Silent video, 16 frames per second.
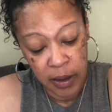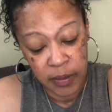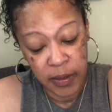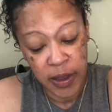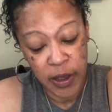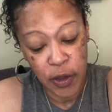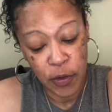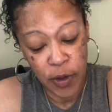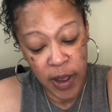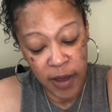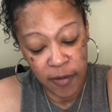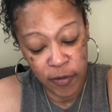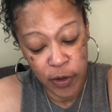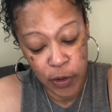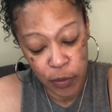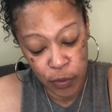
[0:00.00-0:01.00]
that you
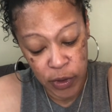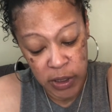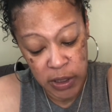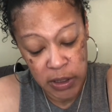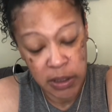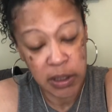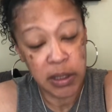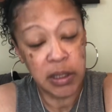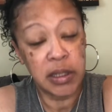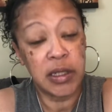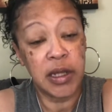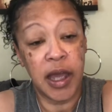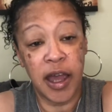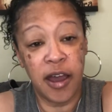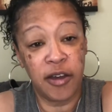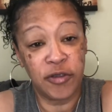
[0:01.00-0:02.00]
have good reason to
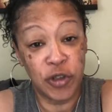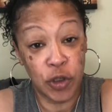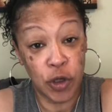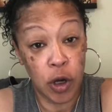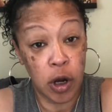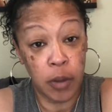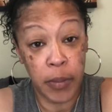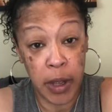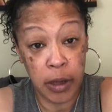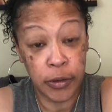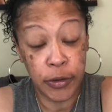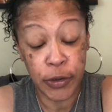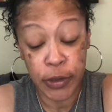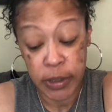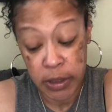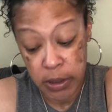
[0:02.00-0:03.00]
have strong
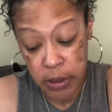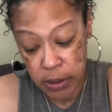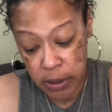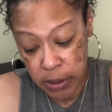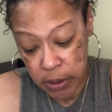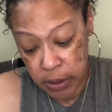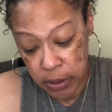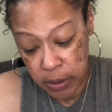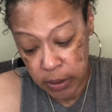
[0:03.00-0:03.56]
boundaries.